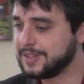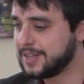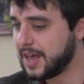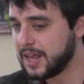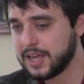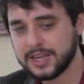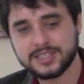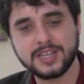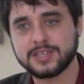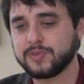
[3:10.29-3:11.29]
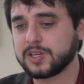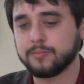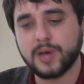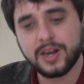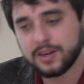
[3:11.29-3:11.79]
getting excessively
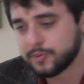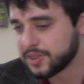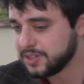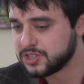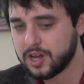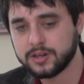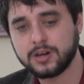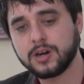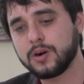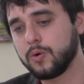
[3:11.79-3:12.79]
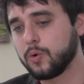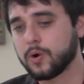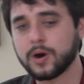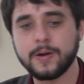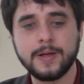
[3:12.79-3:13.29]
competitive with each other,
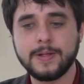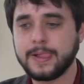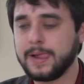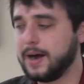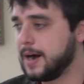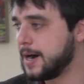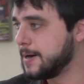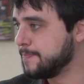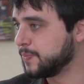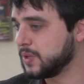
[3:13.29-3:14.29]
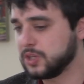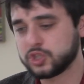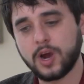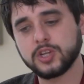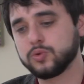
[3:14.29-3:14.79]
or
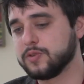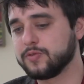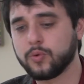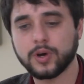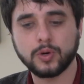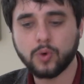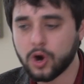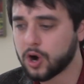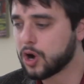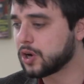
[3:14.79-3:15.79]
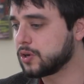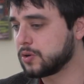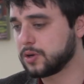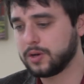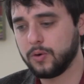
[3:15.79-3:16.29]
trying to avoid
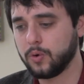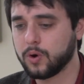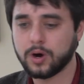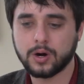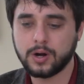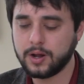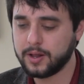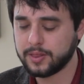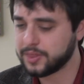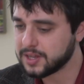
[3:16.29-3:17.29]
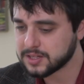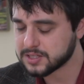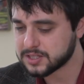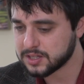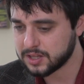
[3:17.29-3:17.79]
work, or
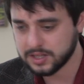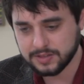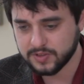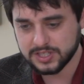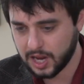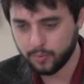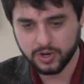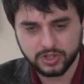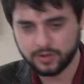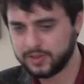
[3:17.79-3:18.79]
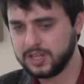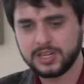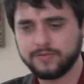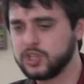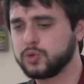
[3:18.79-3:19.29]
things of this kind, where sort of the
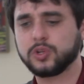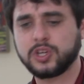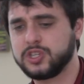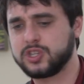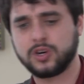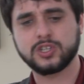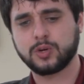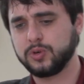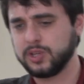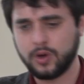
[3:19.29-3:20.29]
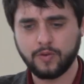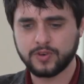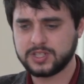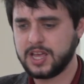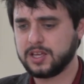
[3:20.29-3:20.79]
individual concerns are really
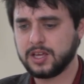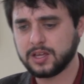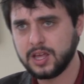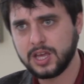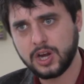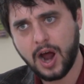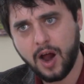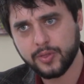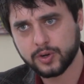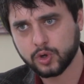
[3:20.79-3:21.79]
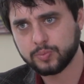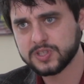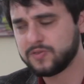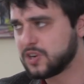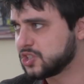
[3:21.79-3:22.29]
overtaking how the group
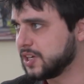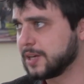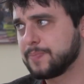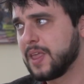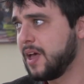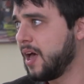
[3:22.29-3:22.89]
is functioning,